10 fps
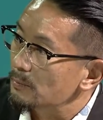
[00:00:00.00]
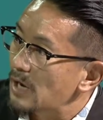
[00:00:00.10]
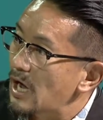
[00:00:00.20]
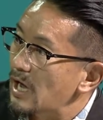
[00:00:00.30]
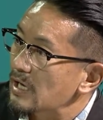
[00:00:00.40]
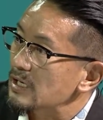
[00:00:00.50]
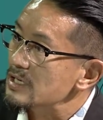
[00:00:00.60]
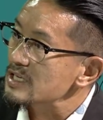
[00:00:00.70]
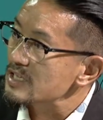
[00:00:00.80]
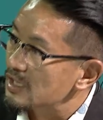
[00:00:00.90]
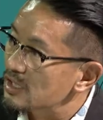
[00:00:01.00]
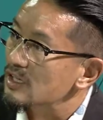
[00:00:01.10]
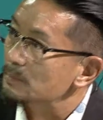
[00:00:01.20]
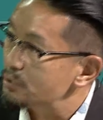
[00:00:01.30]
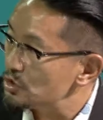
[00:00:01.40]
by
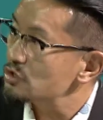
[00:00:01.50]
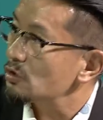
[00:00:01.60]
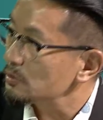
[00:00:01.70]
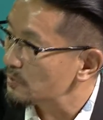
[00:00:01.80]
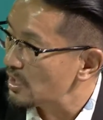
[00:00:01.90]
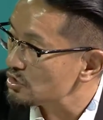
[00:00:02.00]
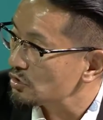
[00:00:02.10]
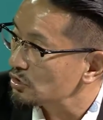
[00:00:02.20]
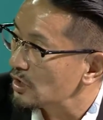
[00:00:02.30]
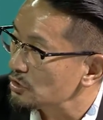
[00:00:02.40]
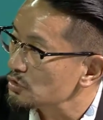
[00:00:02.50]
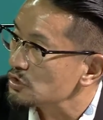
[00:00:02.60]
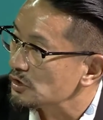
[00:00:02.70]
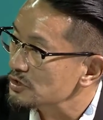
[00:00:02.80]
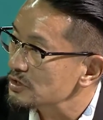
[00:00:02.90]
sending a push notification to the
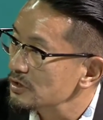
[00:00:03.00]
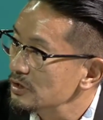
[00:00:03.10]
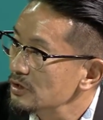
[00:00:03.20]
users.